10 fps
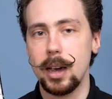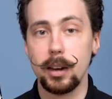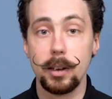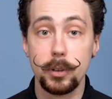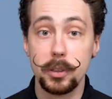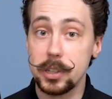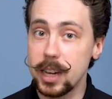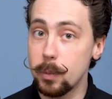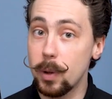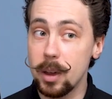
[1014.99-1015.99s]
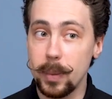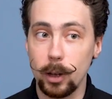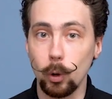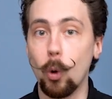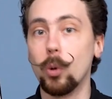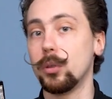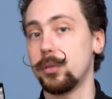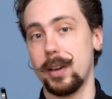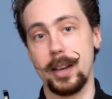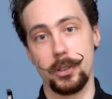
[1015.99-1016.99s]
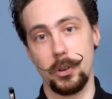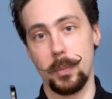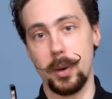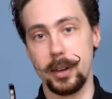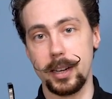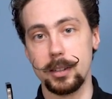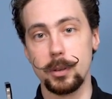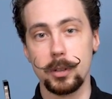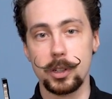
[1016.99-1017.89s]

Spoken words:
And I feel the same way about all fans on the market.